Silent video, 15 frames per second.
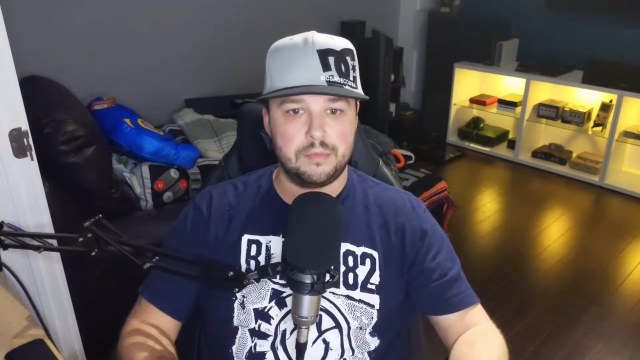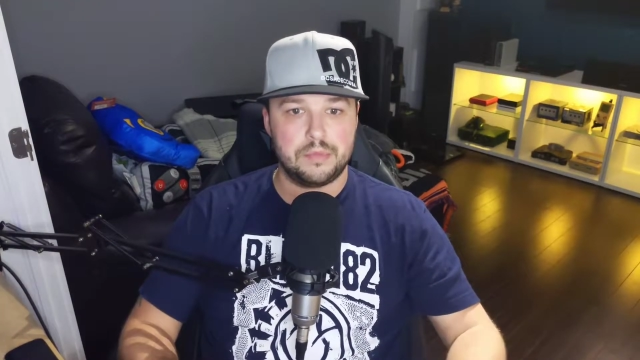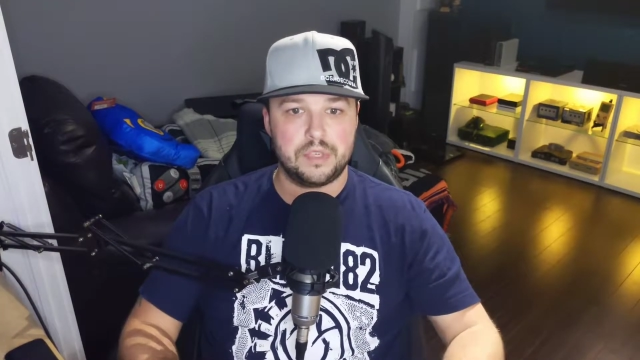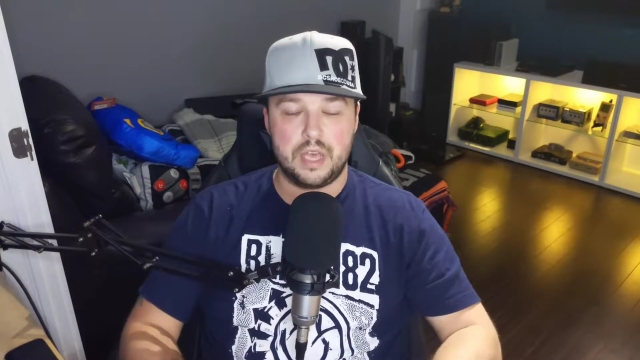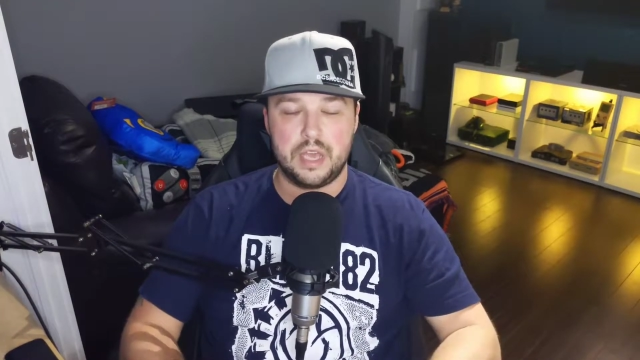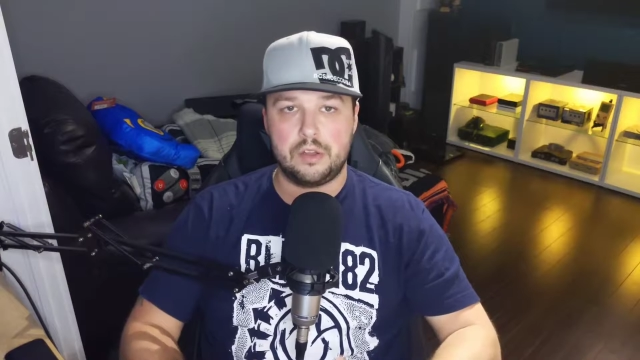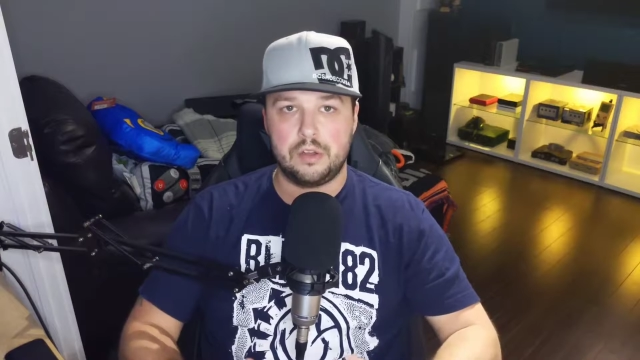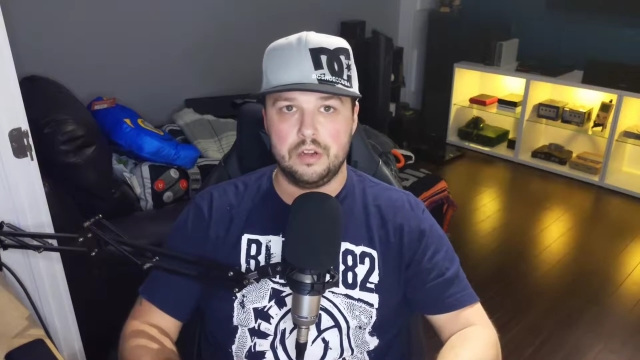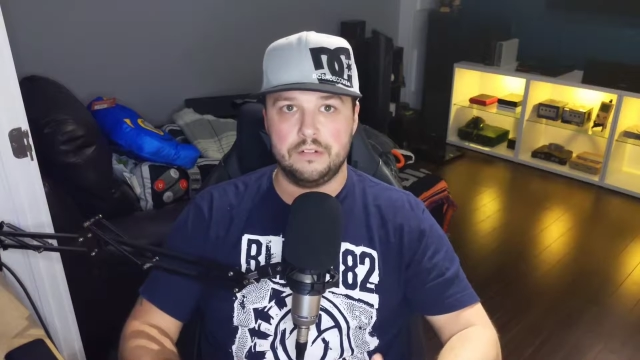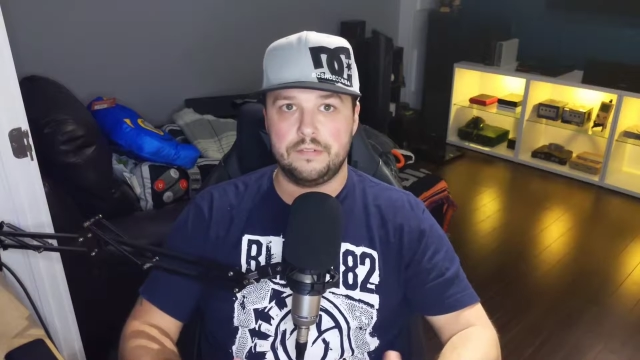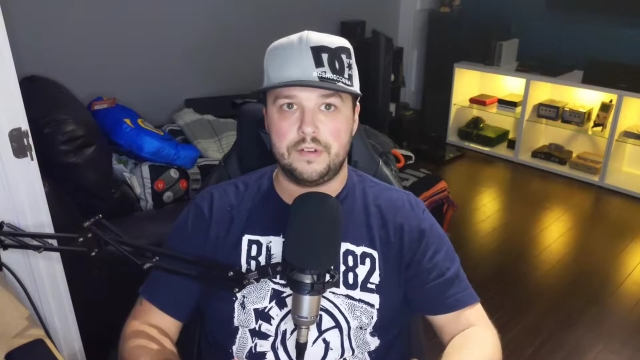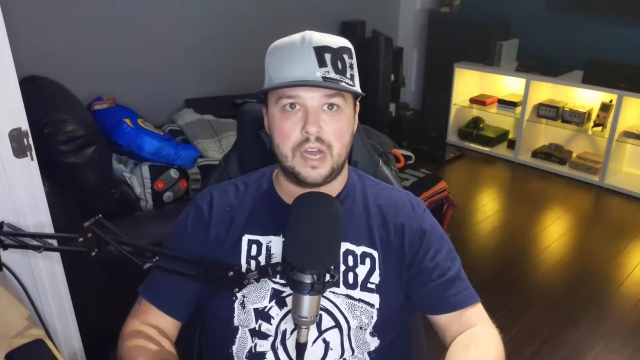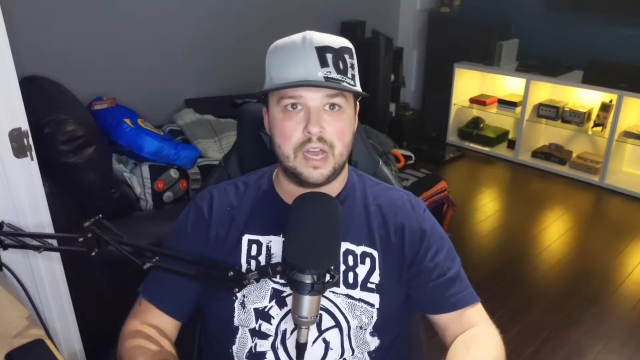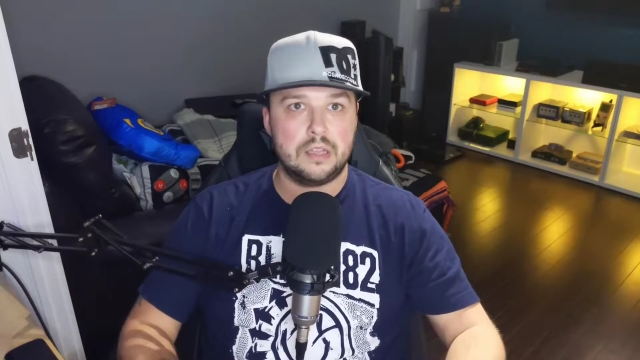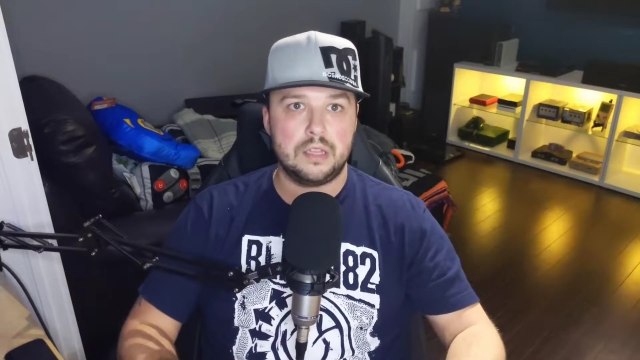they couldn't
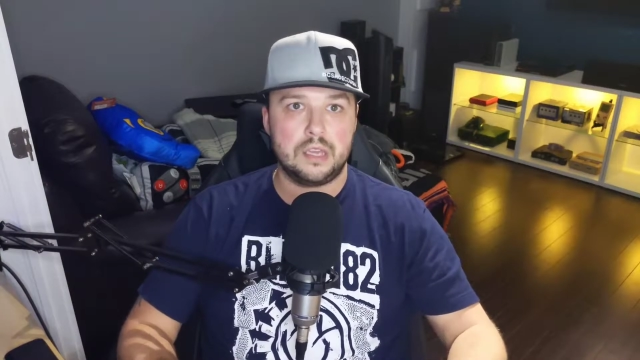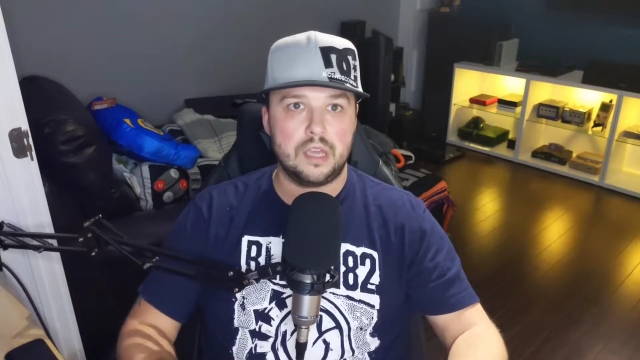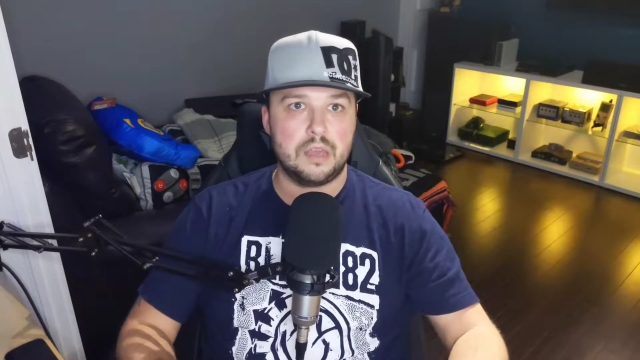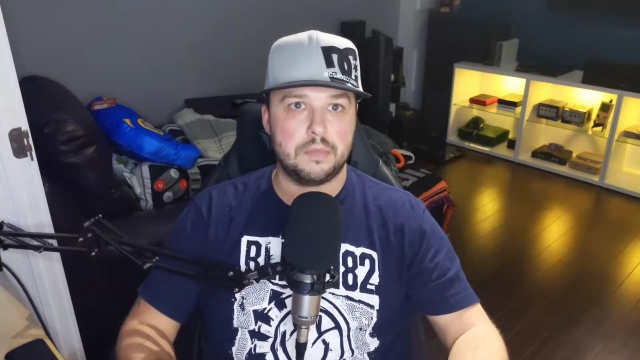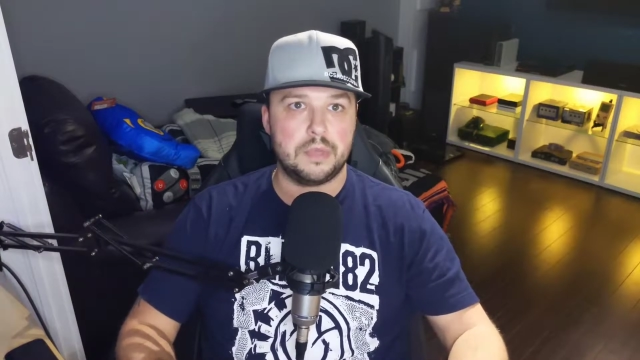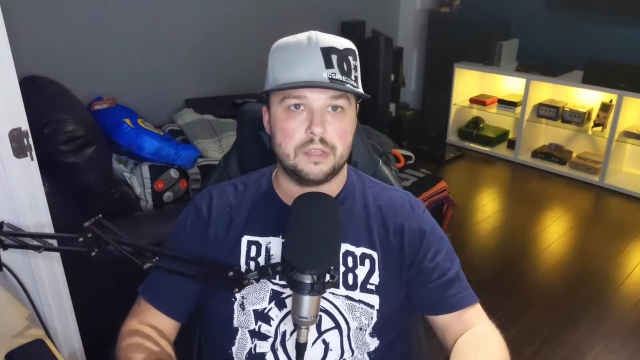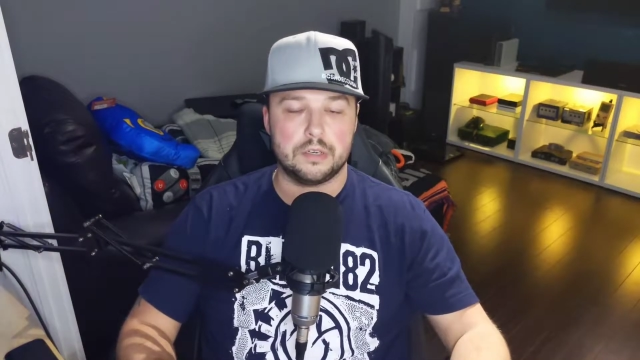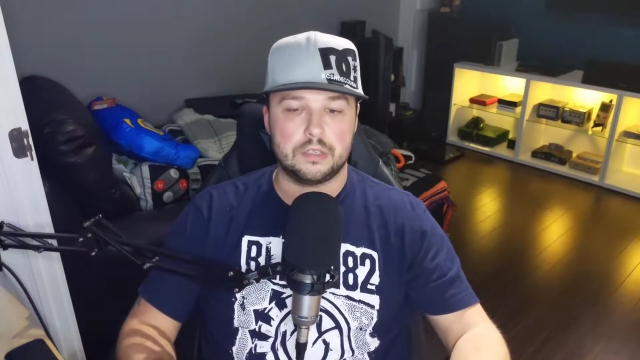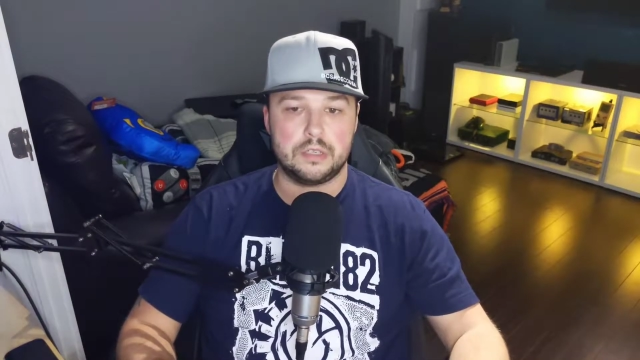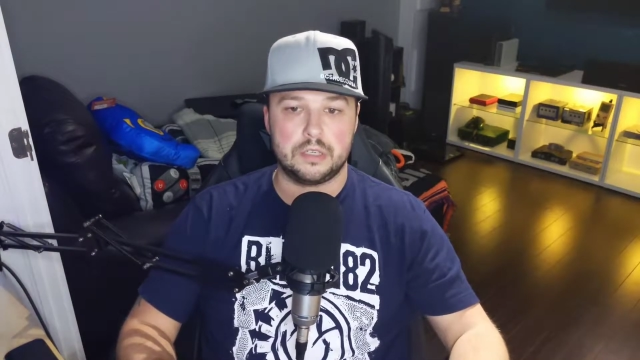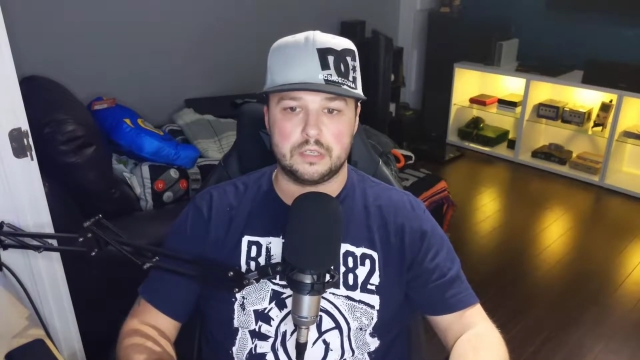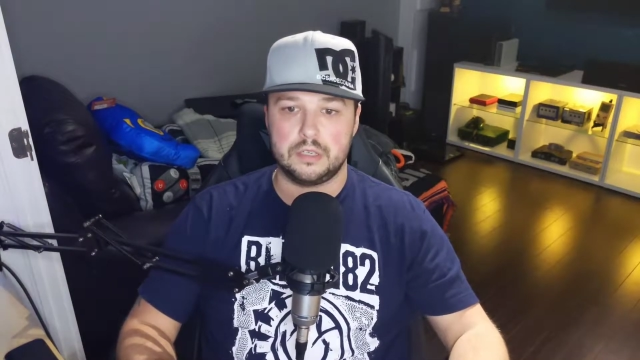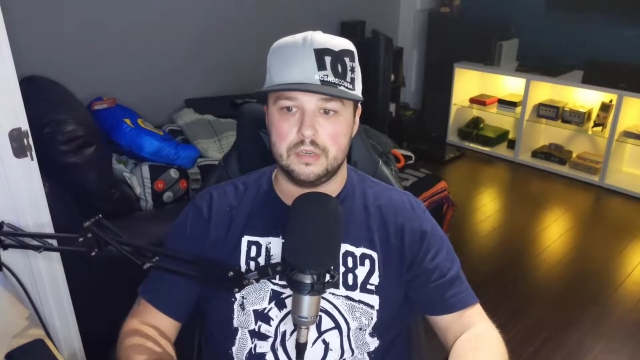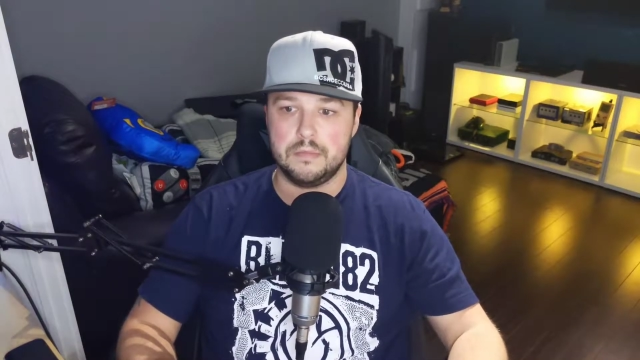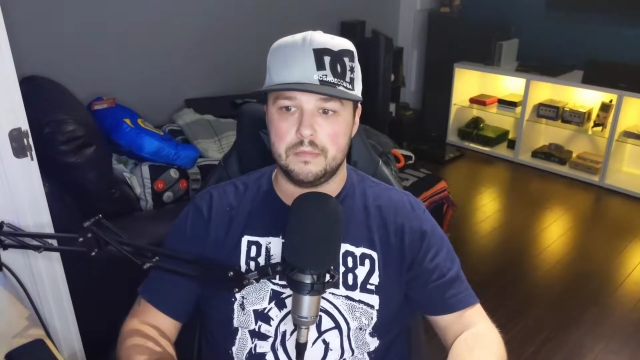find the game in their
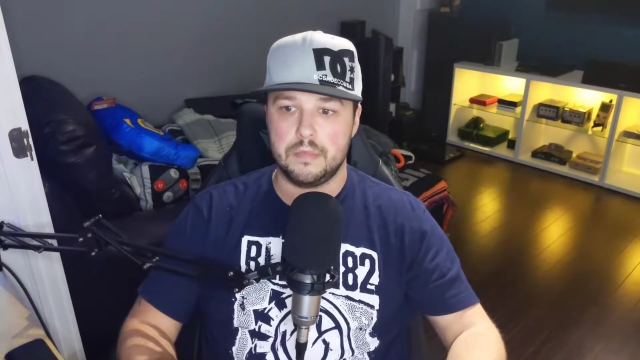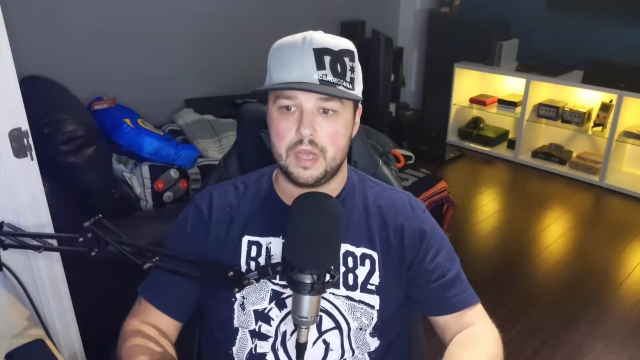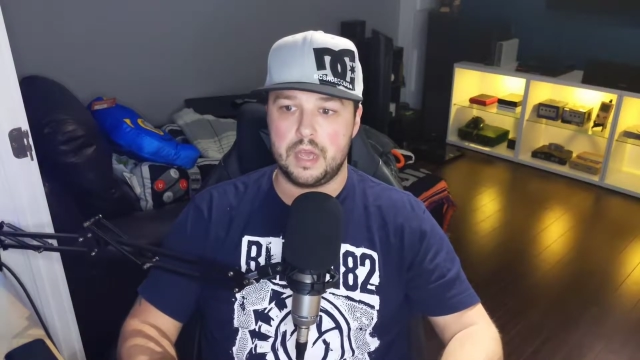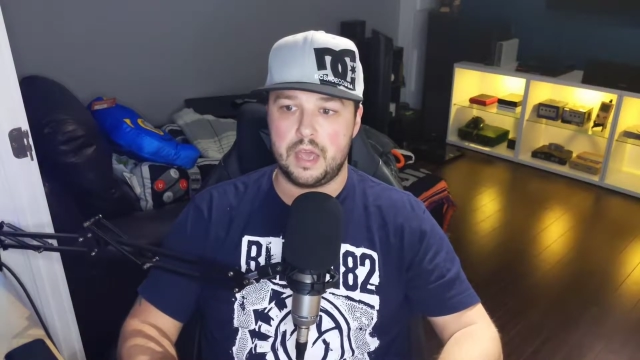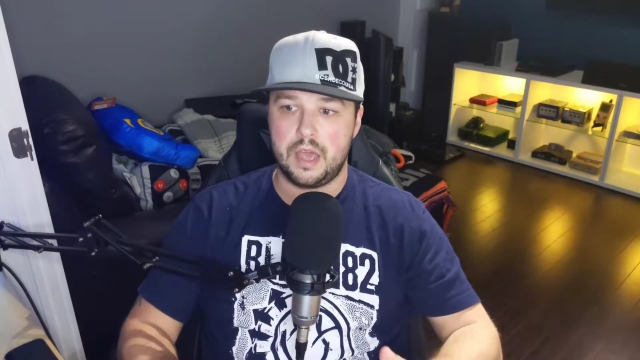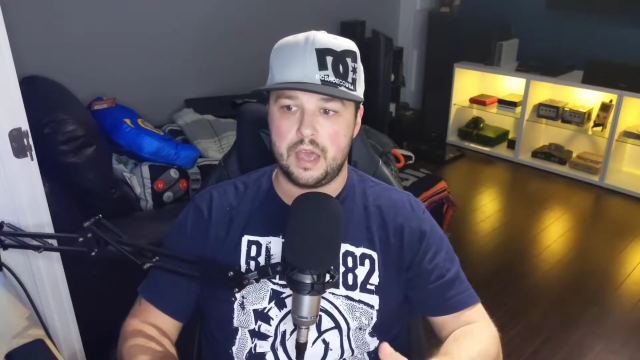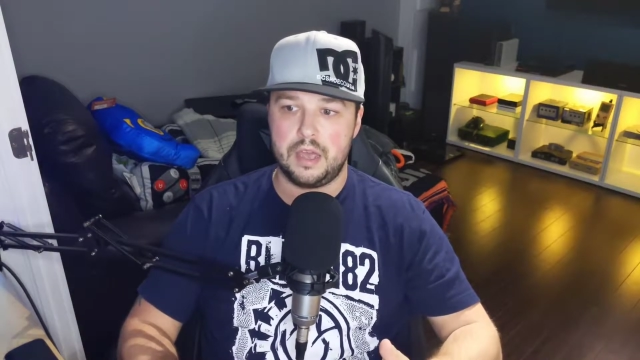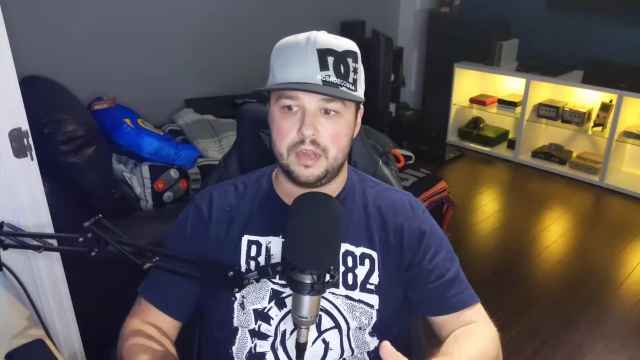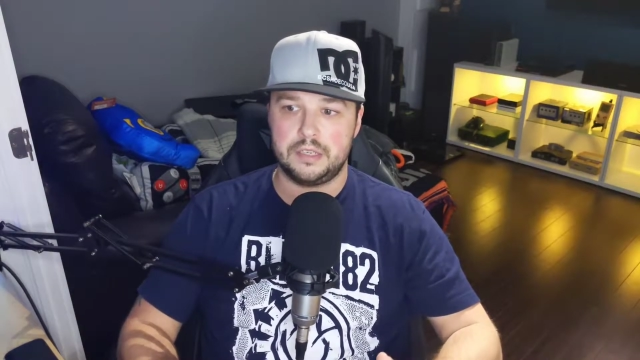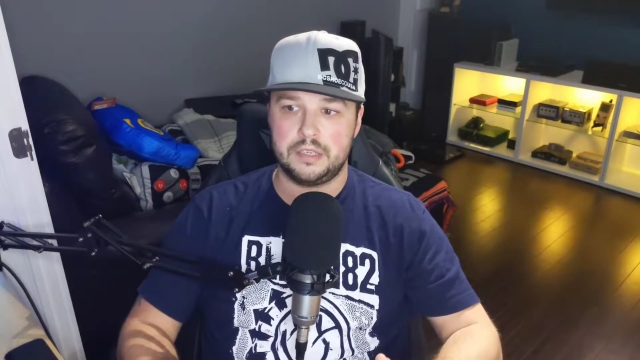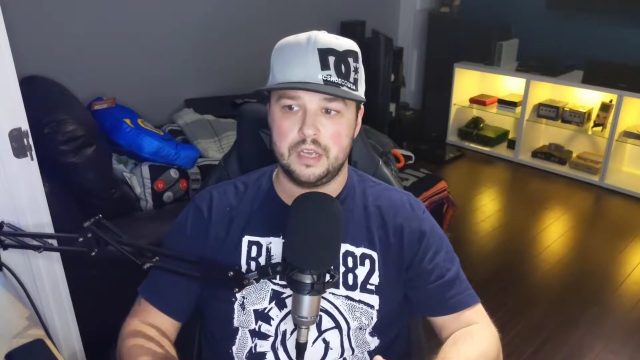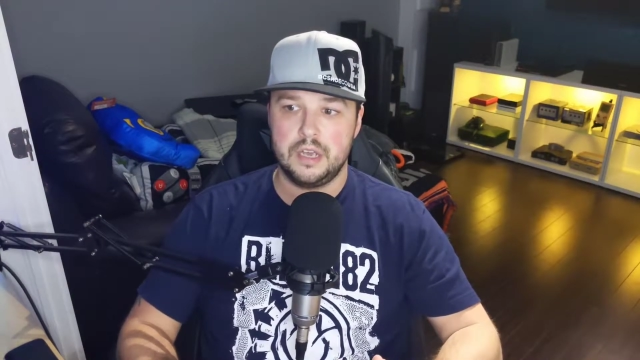system, and